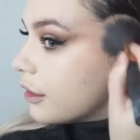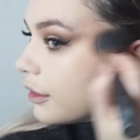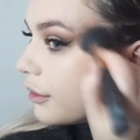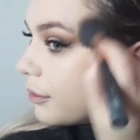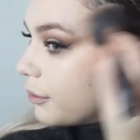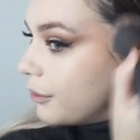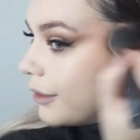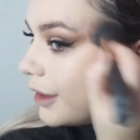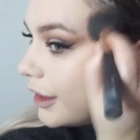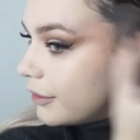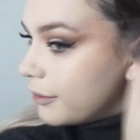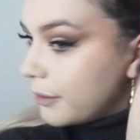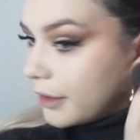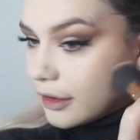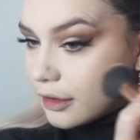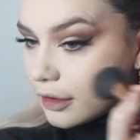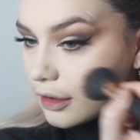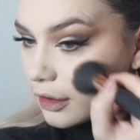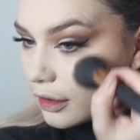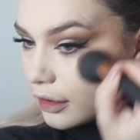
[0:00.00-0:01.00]
but it's meant
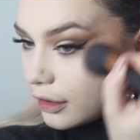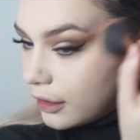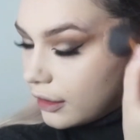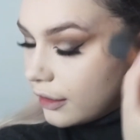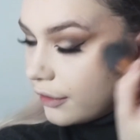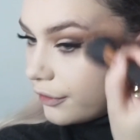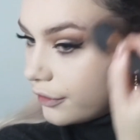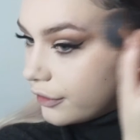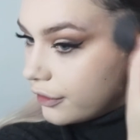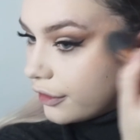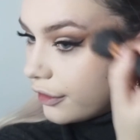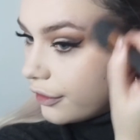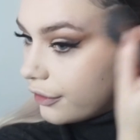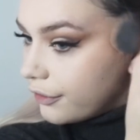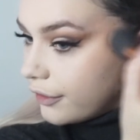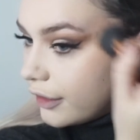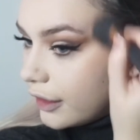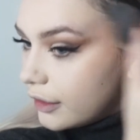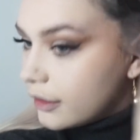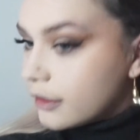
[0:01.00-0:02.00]
to like lift your
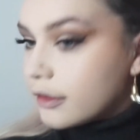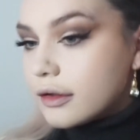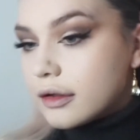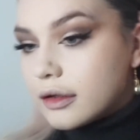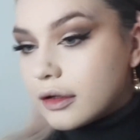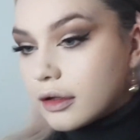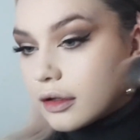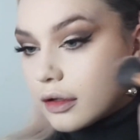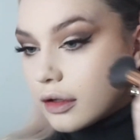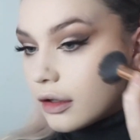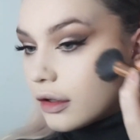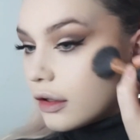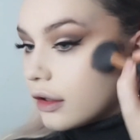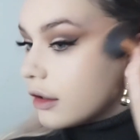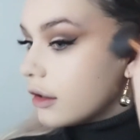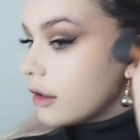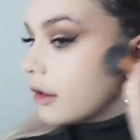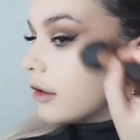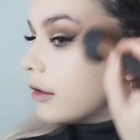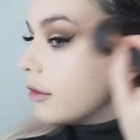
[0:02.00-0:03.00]
face
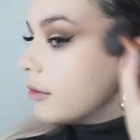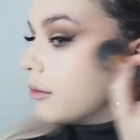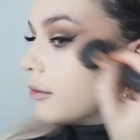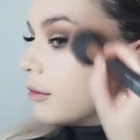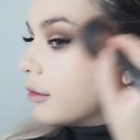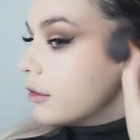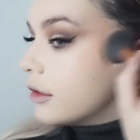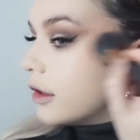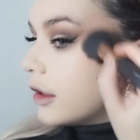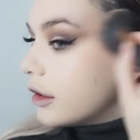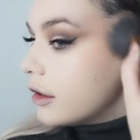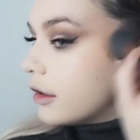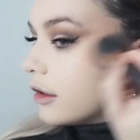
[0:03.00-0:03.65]
more.